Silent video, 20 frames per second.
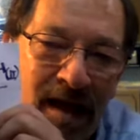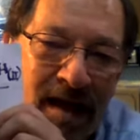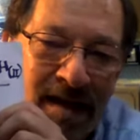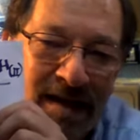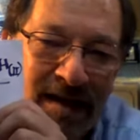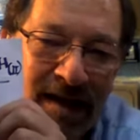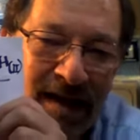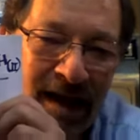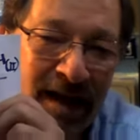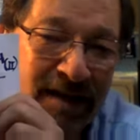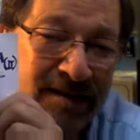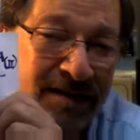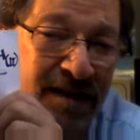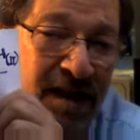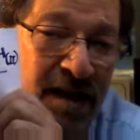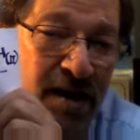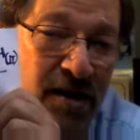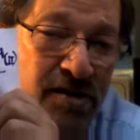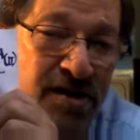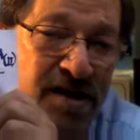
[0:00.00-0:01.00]
The
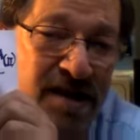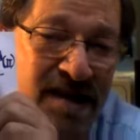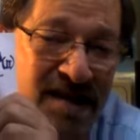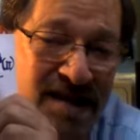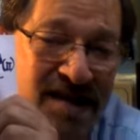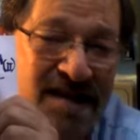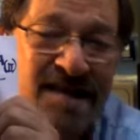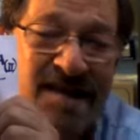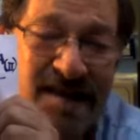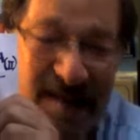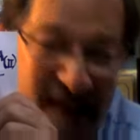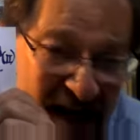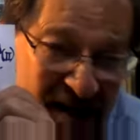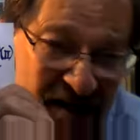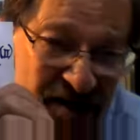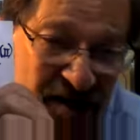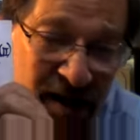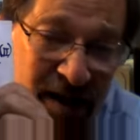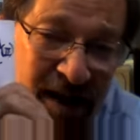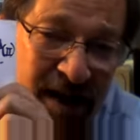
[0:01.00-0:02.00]
Constitution is
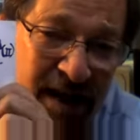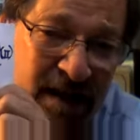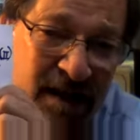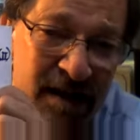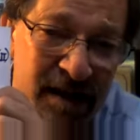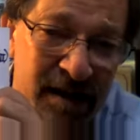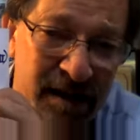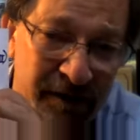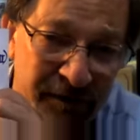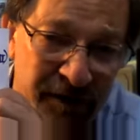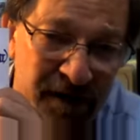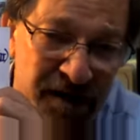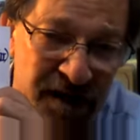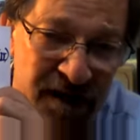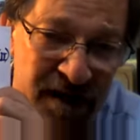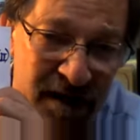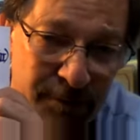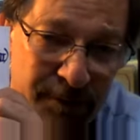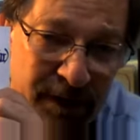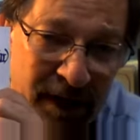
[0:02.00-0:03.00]
essentially the
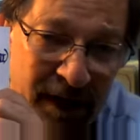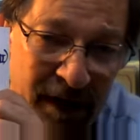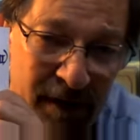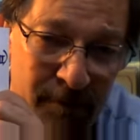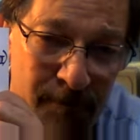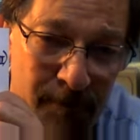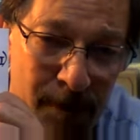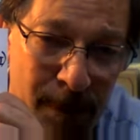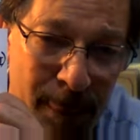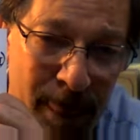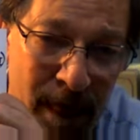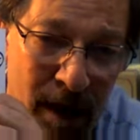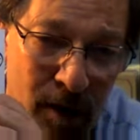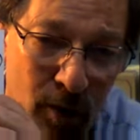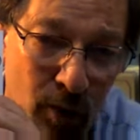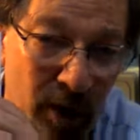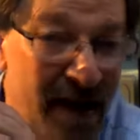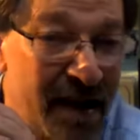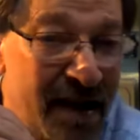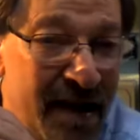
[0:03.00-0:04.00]
Virginia Plan,
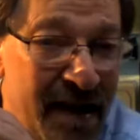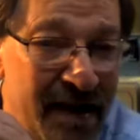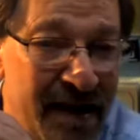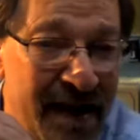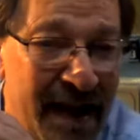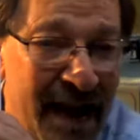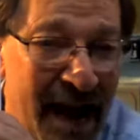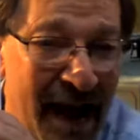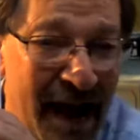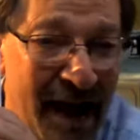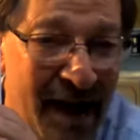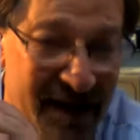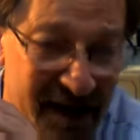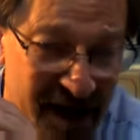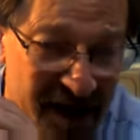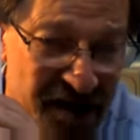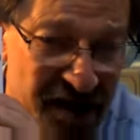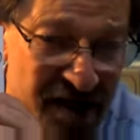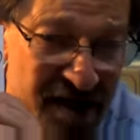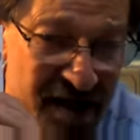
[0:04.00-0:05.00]
with the
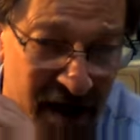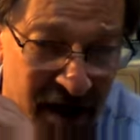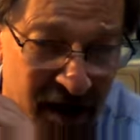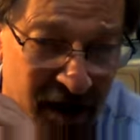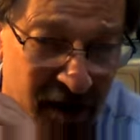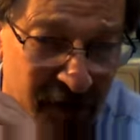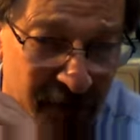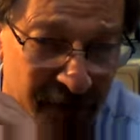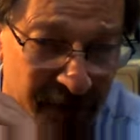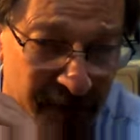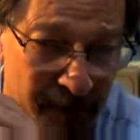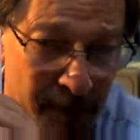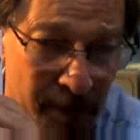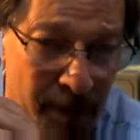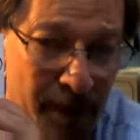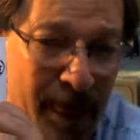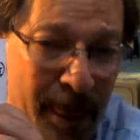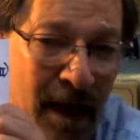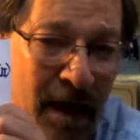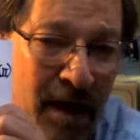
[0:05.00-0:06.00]
addition of
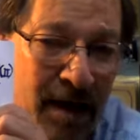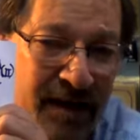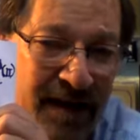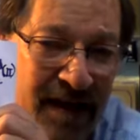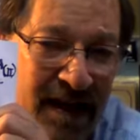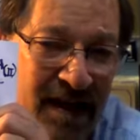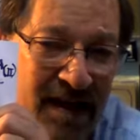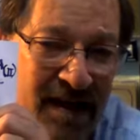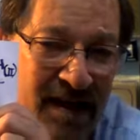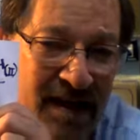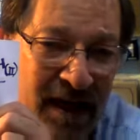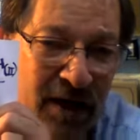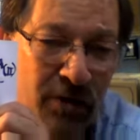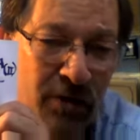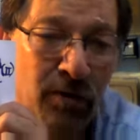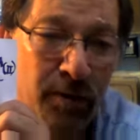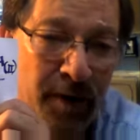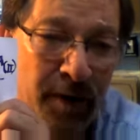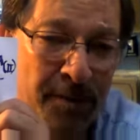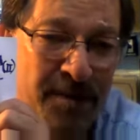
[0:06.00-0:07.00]
the
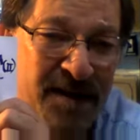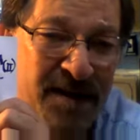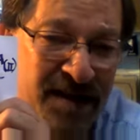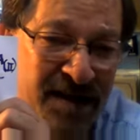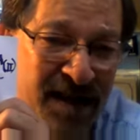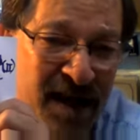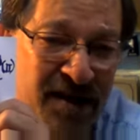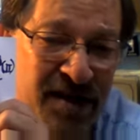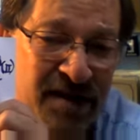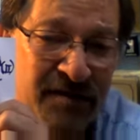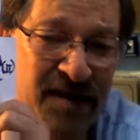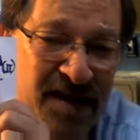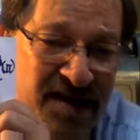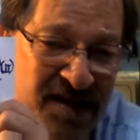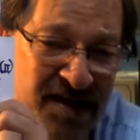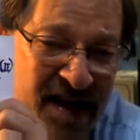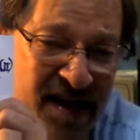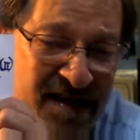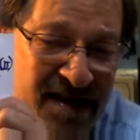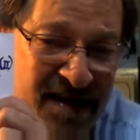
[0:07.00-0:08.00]
equal representation of the
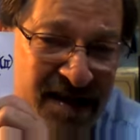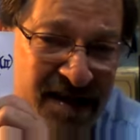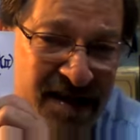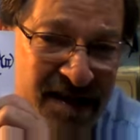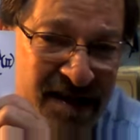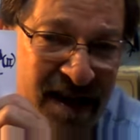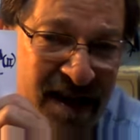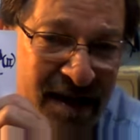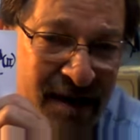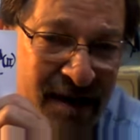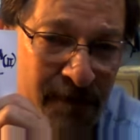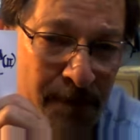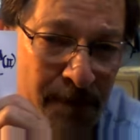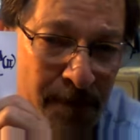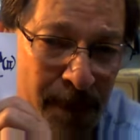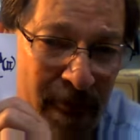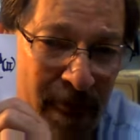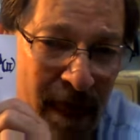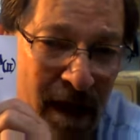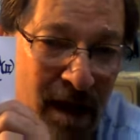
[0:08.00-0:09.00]
states in the Senate,
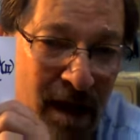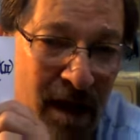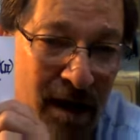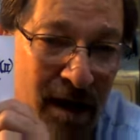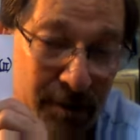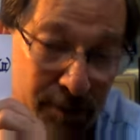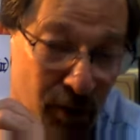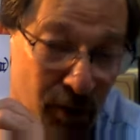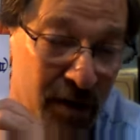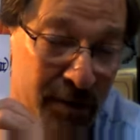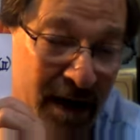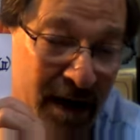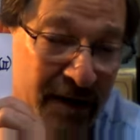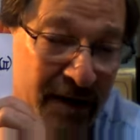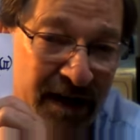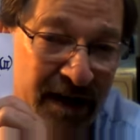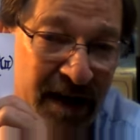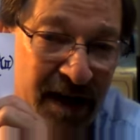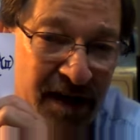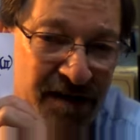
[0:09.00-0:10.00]
an important
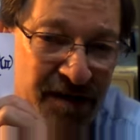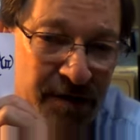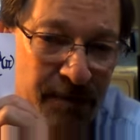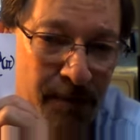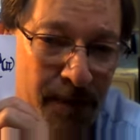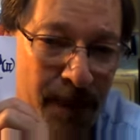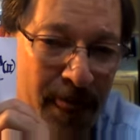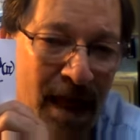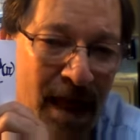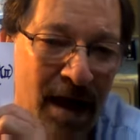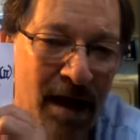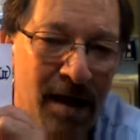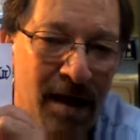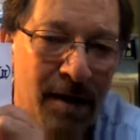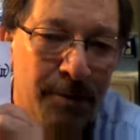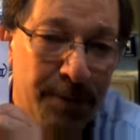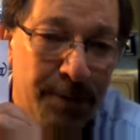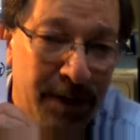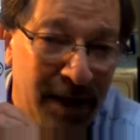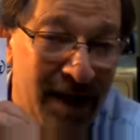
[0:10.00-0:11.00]
modification.
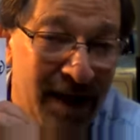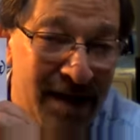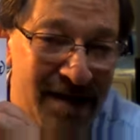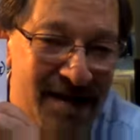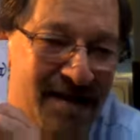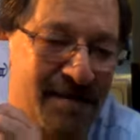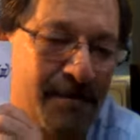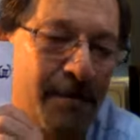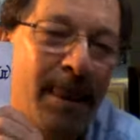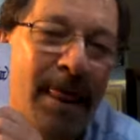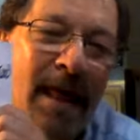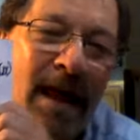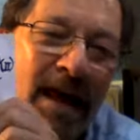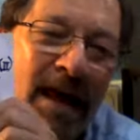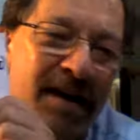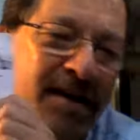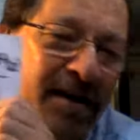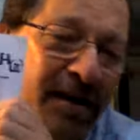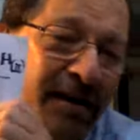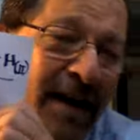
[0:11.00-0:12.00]
Plus,
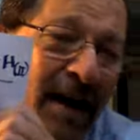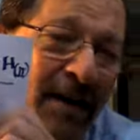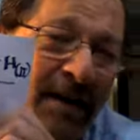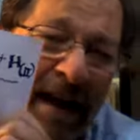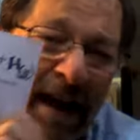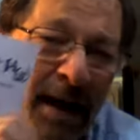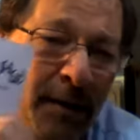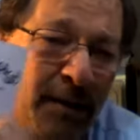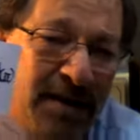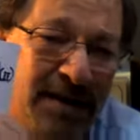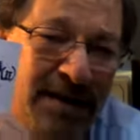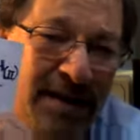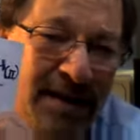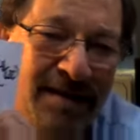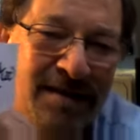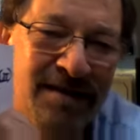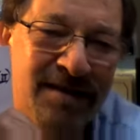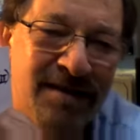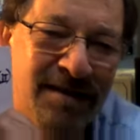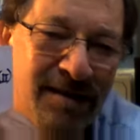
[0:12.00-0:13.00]
it turned out
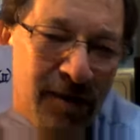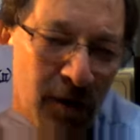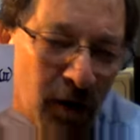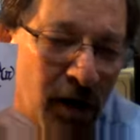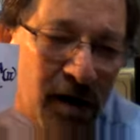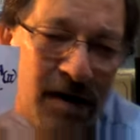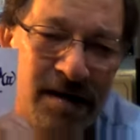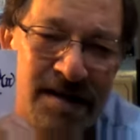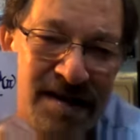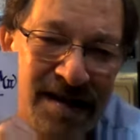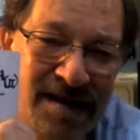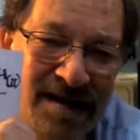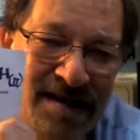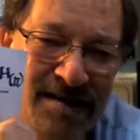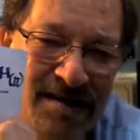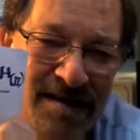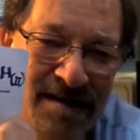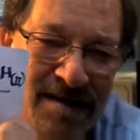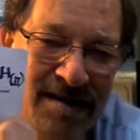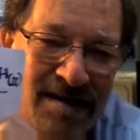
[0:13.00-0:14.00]
Hamilton's long
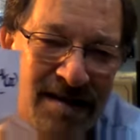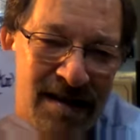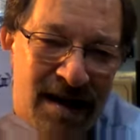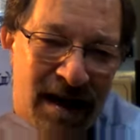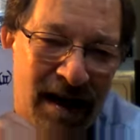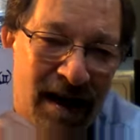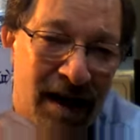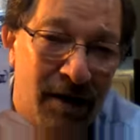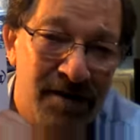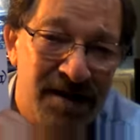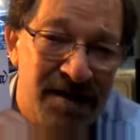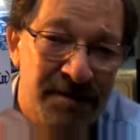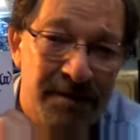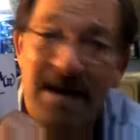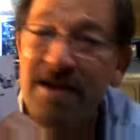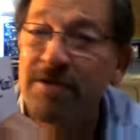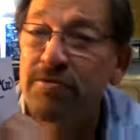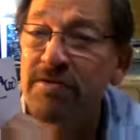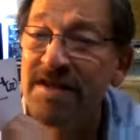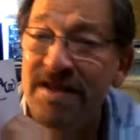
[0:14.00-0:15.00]
6-hour
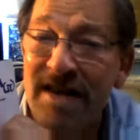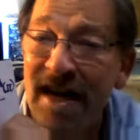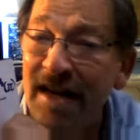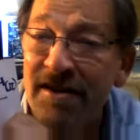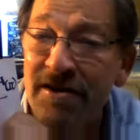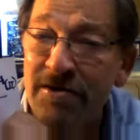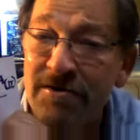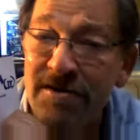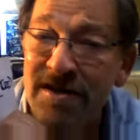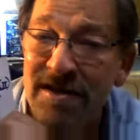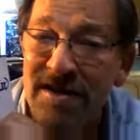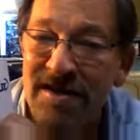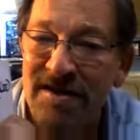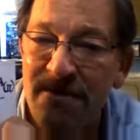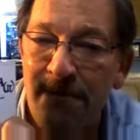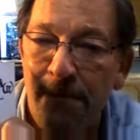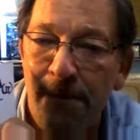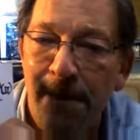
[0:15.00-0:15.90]
speech was not useless.